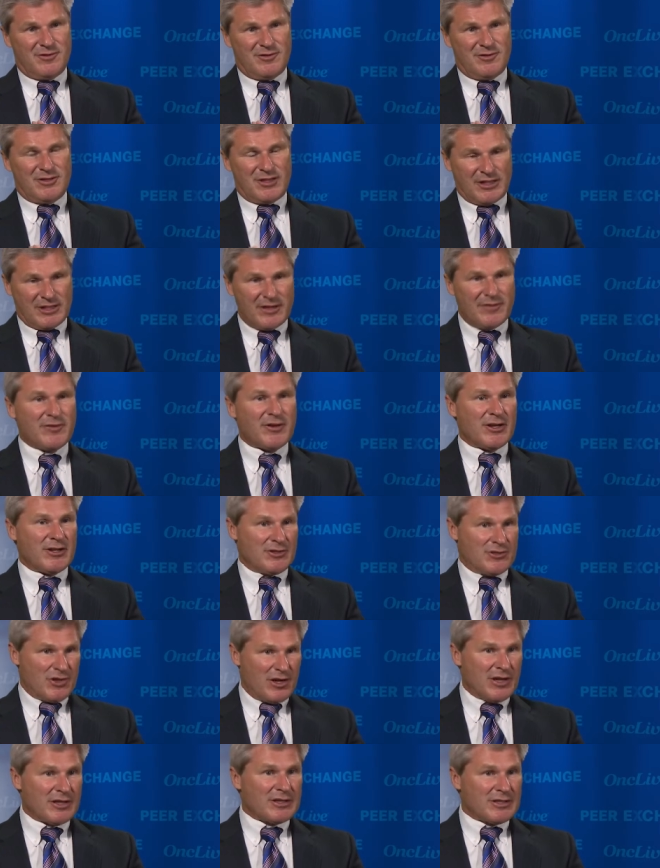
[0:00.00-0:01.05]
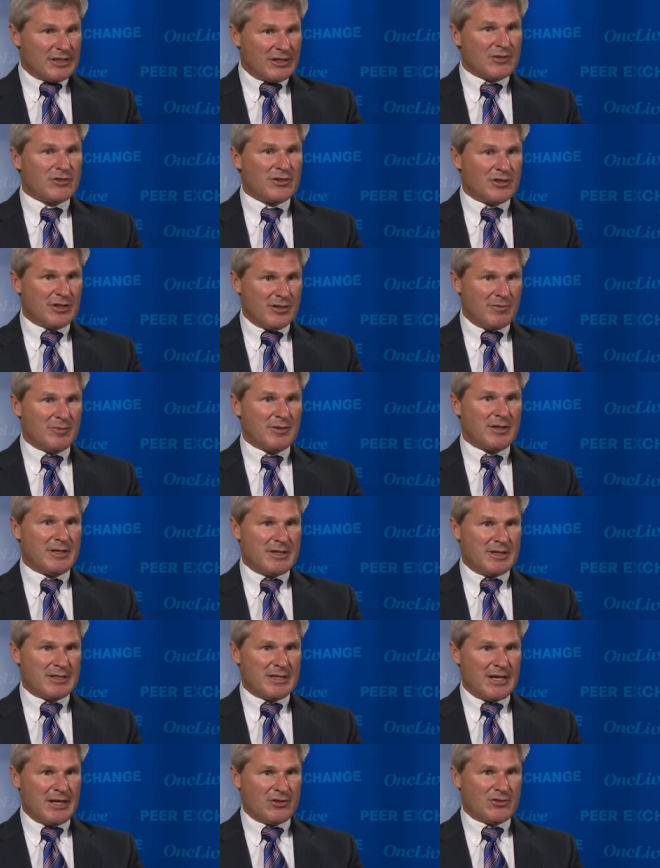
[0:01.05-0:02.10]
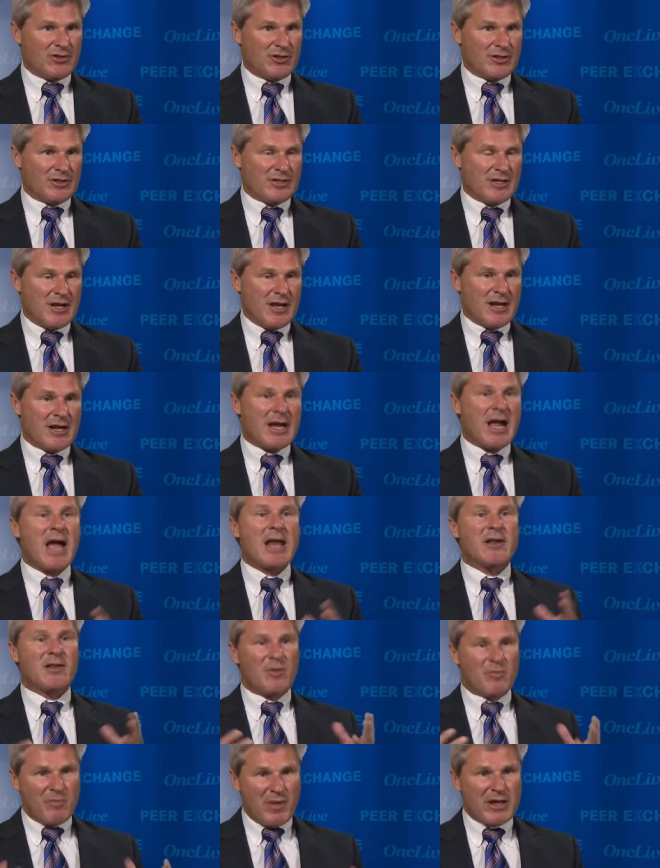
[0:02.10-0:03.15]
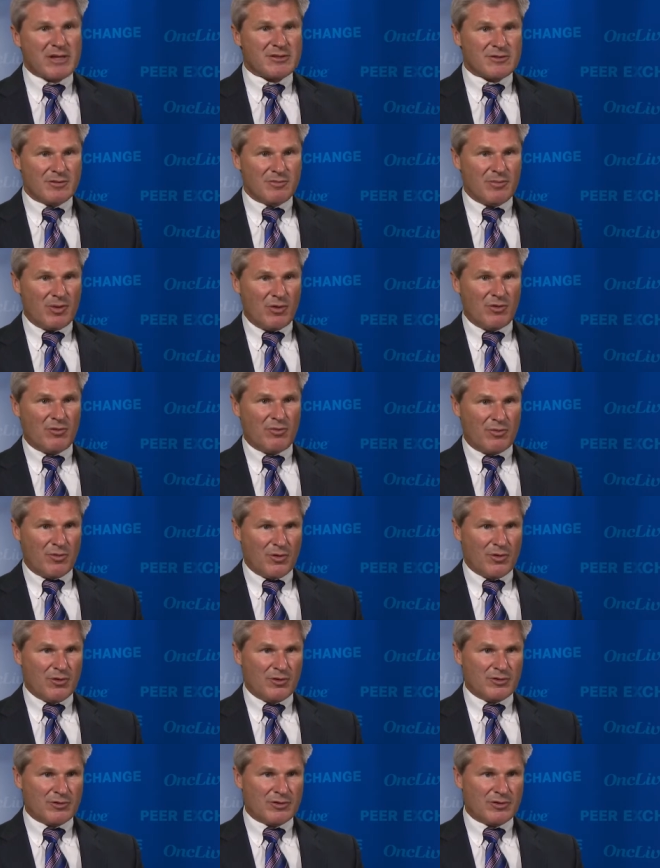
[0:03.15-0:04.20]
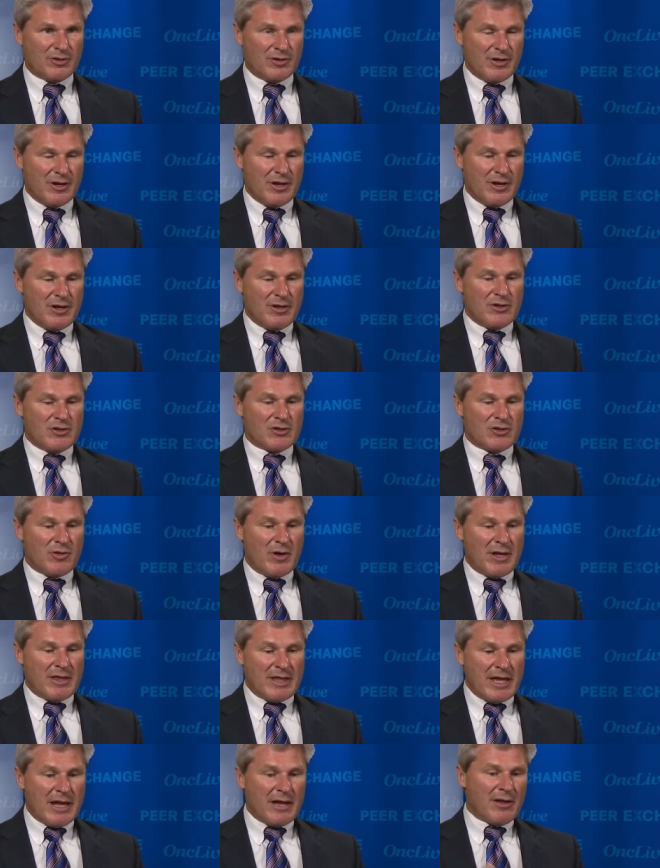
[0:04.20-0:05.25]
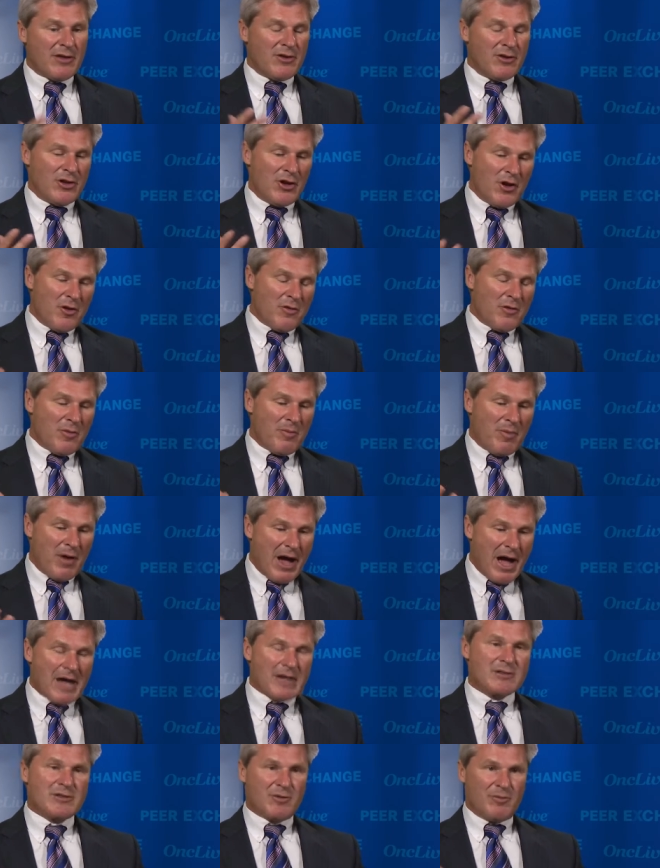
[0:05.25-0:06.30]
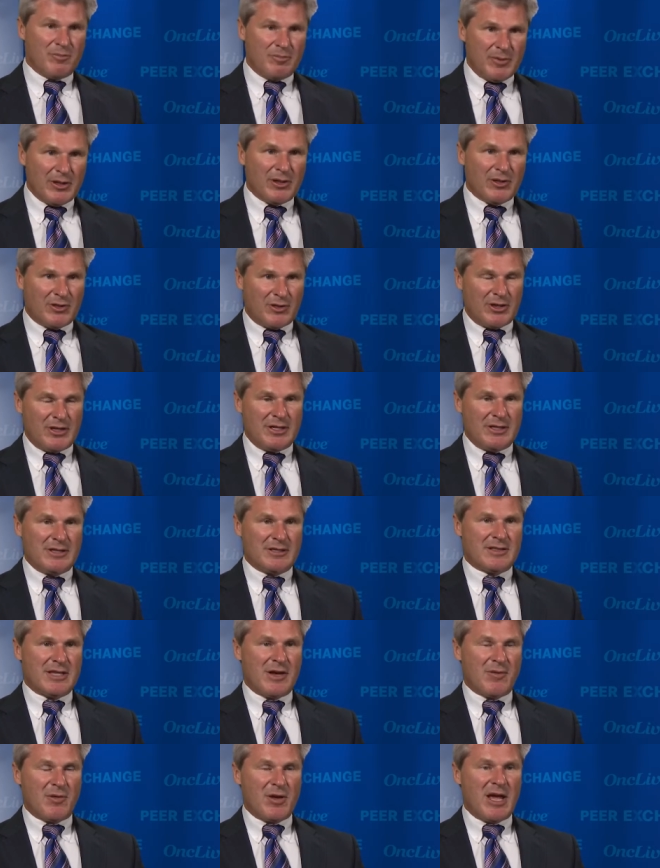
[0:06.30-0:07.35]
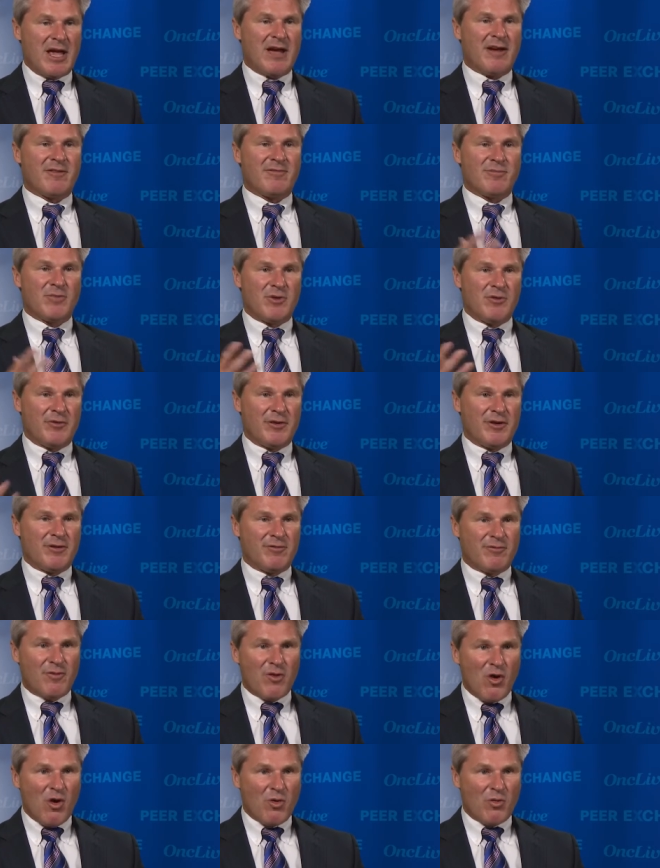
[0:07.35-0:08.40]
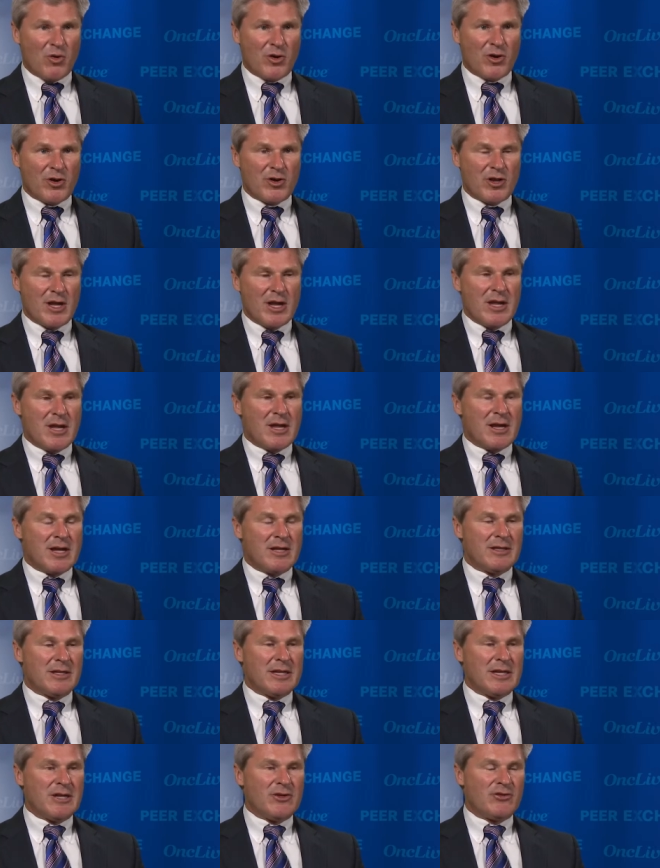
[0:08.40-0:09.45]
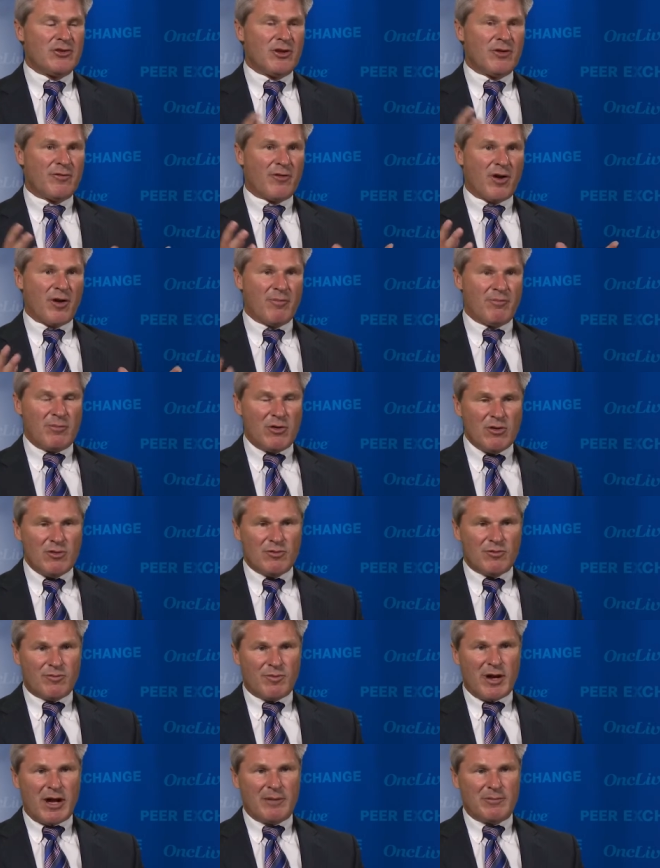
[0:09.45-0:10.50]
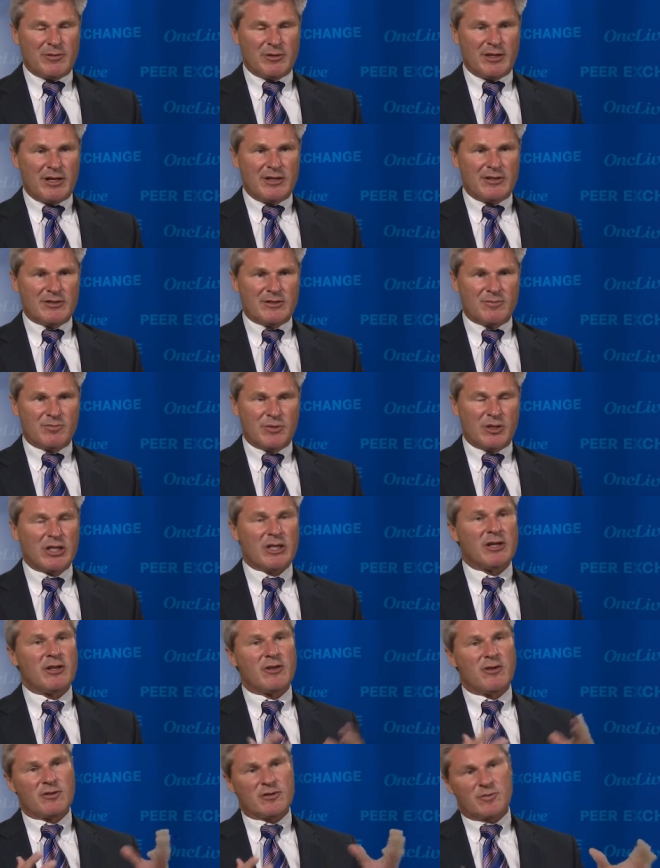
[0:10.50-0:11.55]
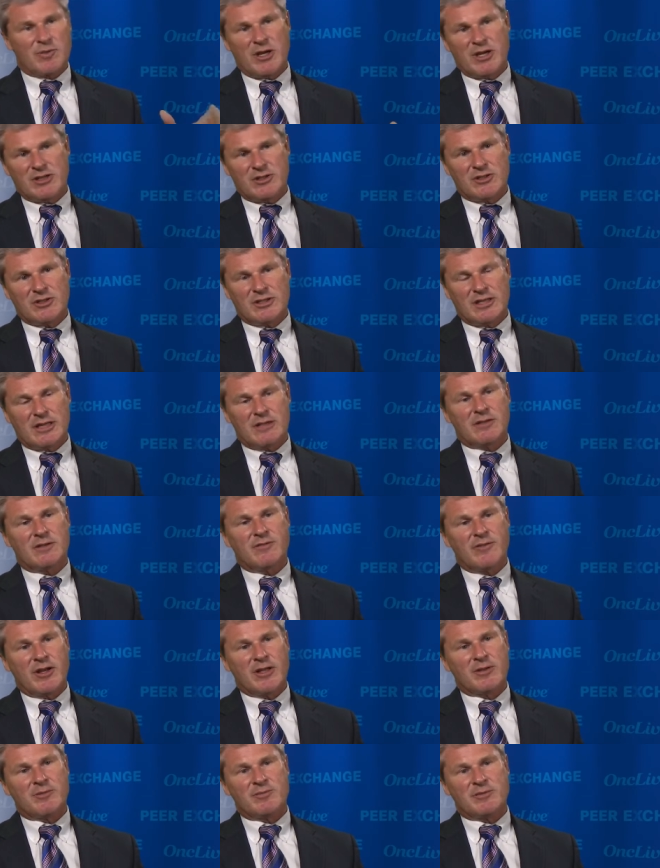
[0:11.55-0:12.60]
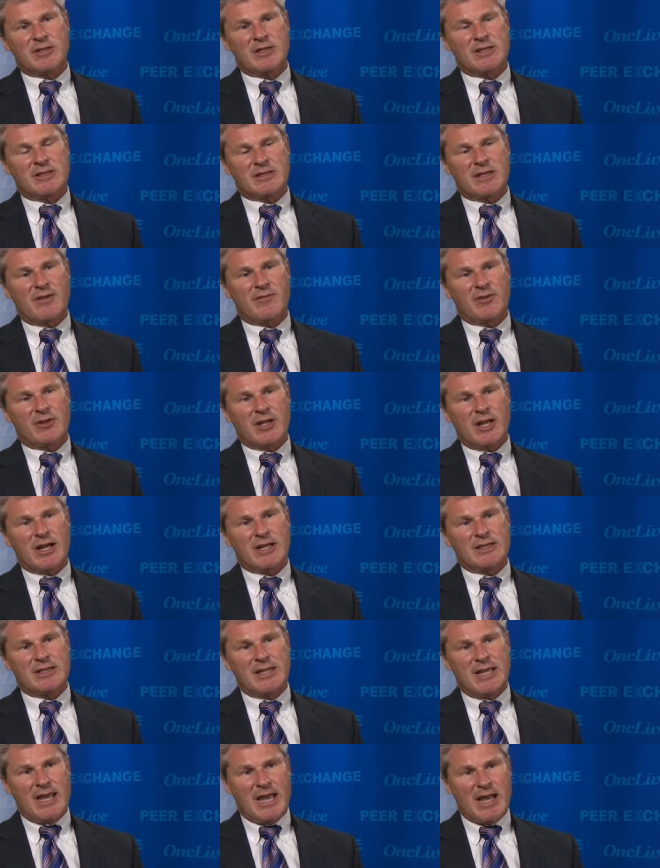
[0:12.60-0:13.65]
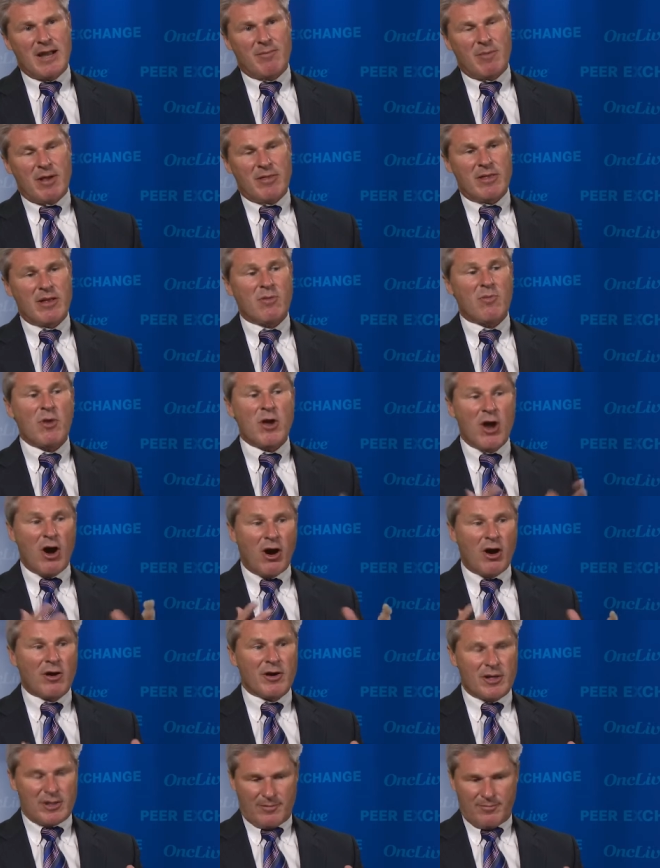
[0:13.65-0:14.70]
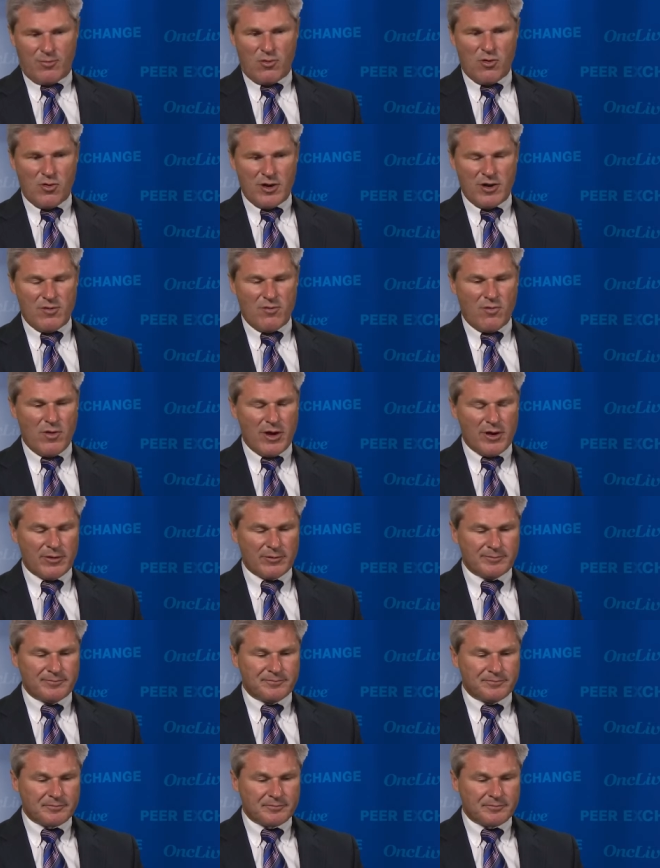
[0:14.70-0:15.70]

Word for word: significant toxicity with these agents. Kind of the best of both worlds. So I think, you know, the possibilities that we have moving forward in the EGFR mutant population, particularly those patients that develop T790M, I think we are at a point where,